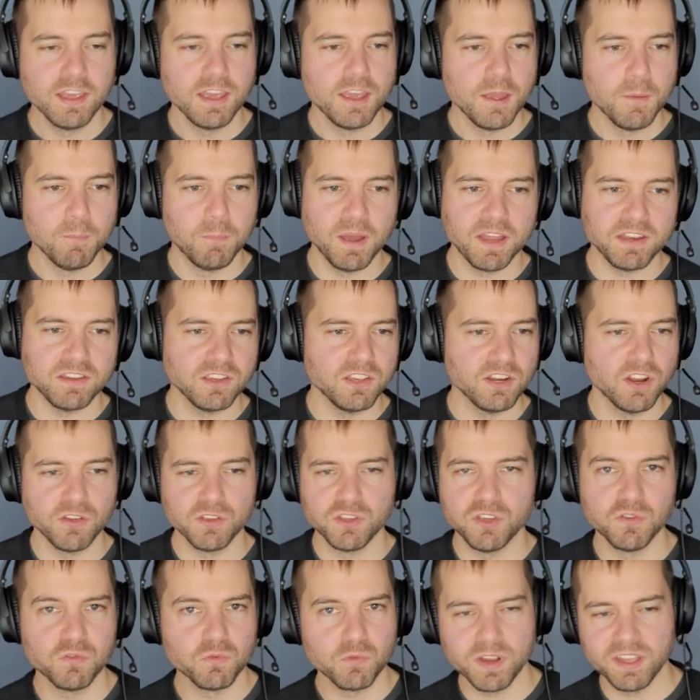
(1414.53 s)
But you know,
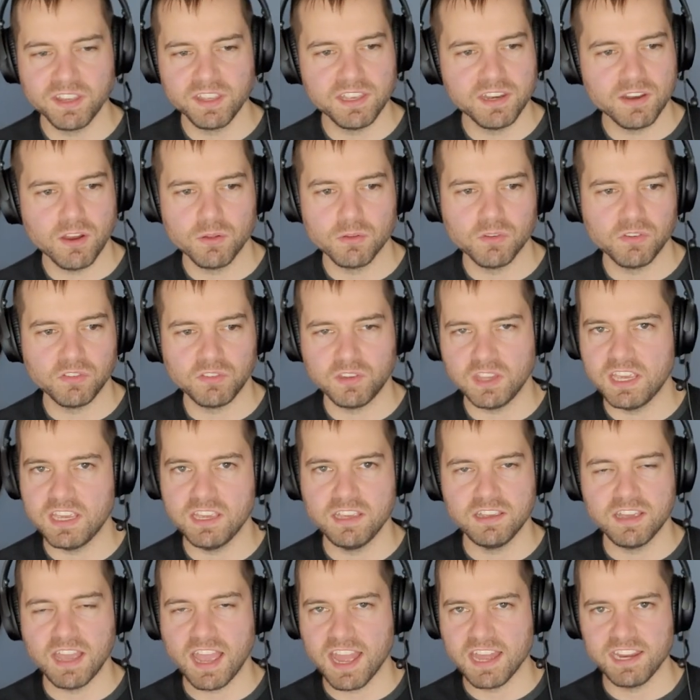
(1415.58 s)
you really don't
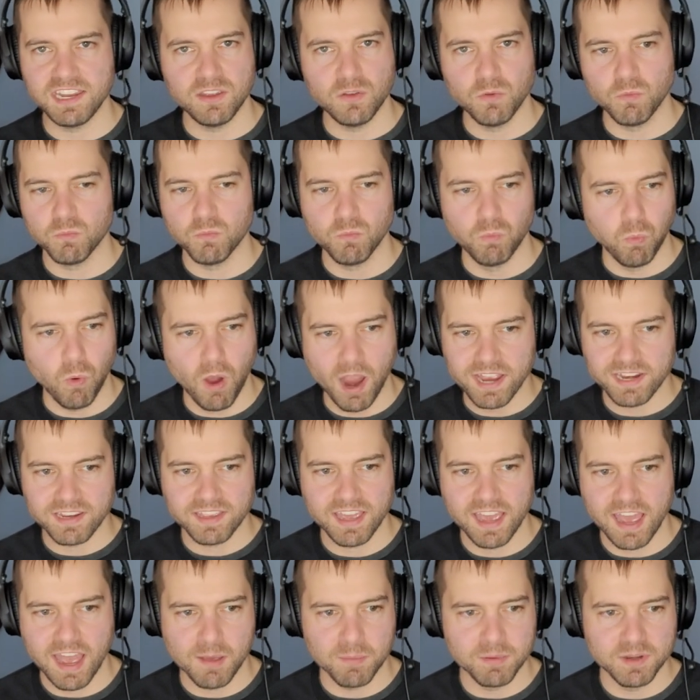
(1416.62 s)
see any white
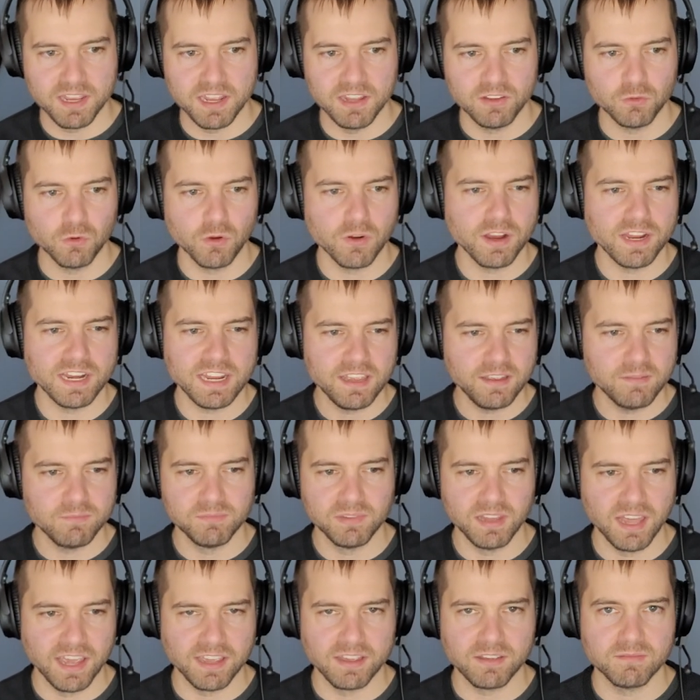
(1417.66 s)
cabinets or any
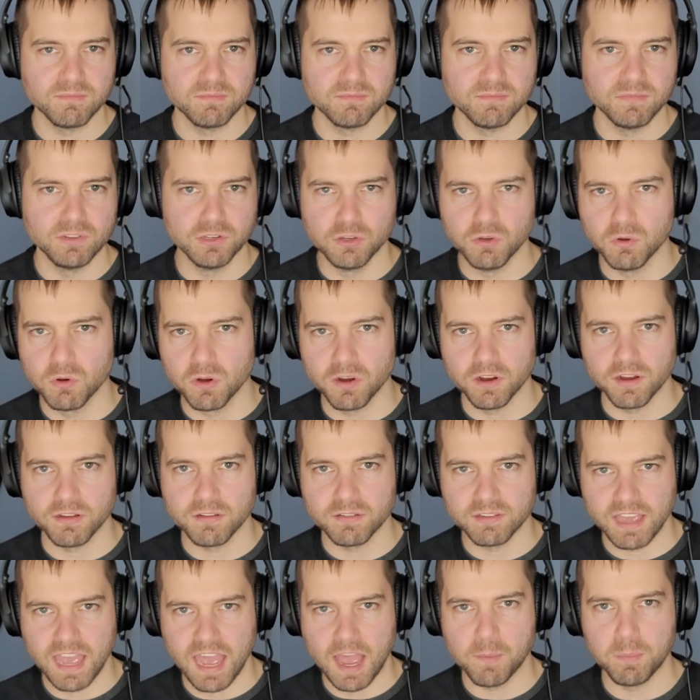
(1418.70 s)
like newer
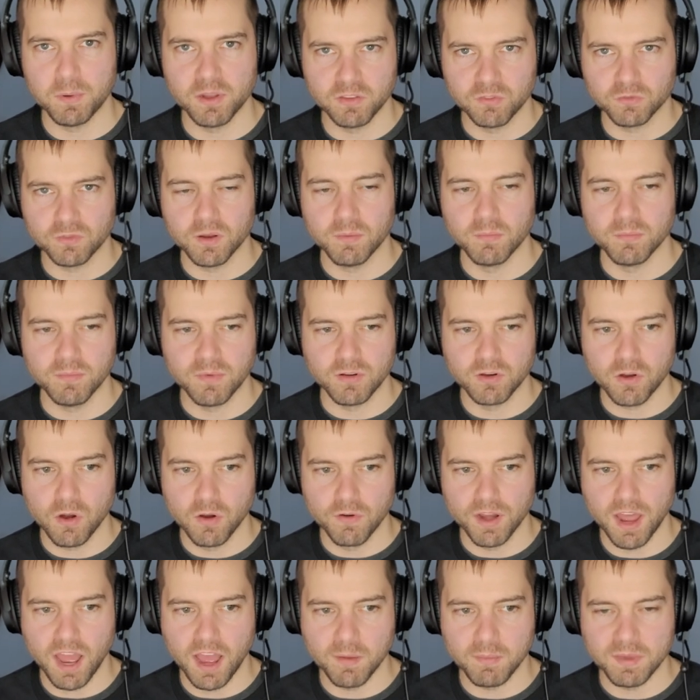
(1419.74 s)
cabinets from
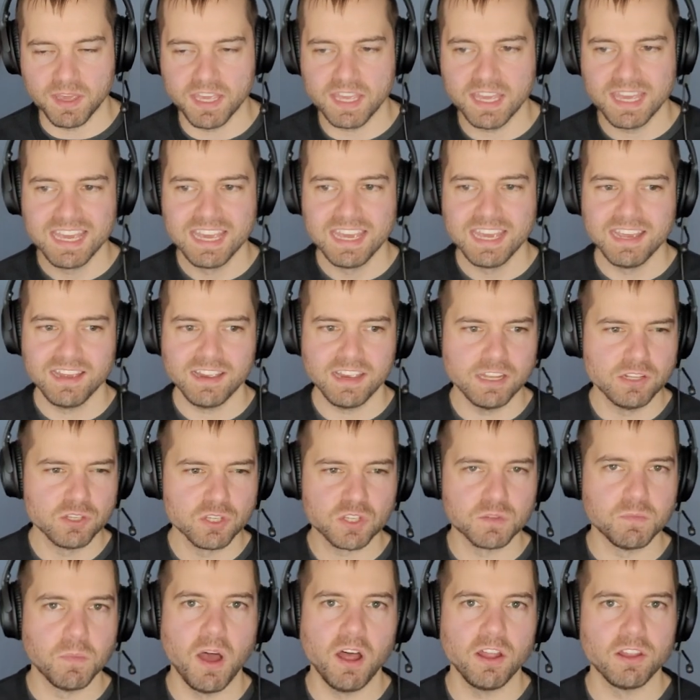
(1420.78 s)
Konami in
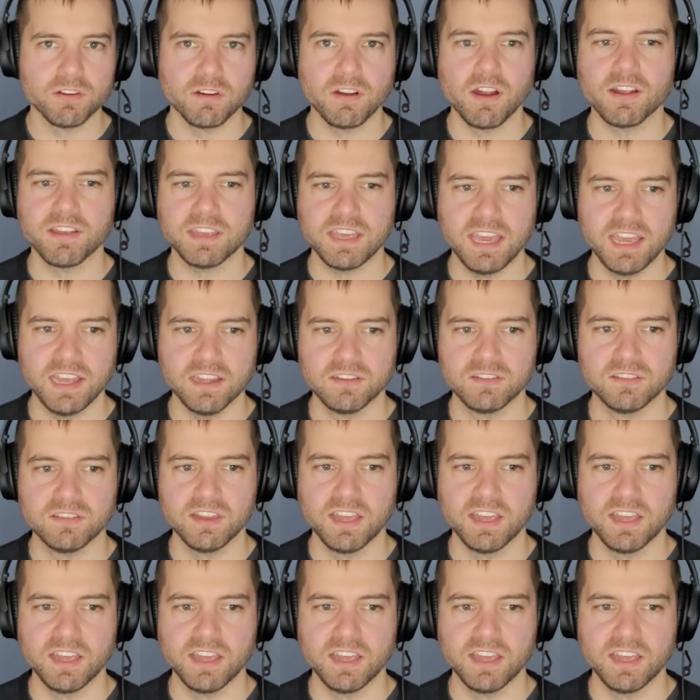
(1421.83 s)
smaller arcades.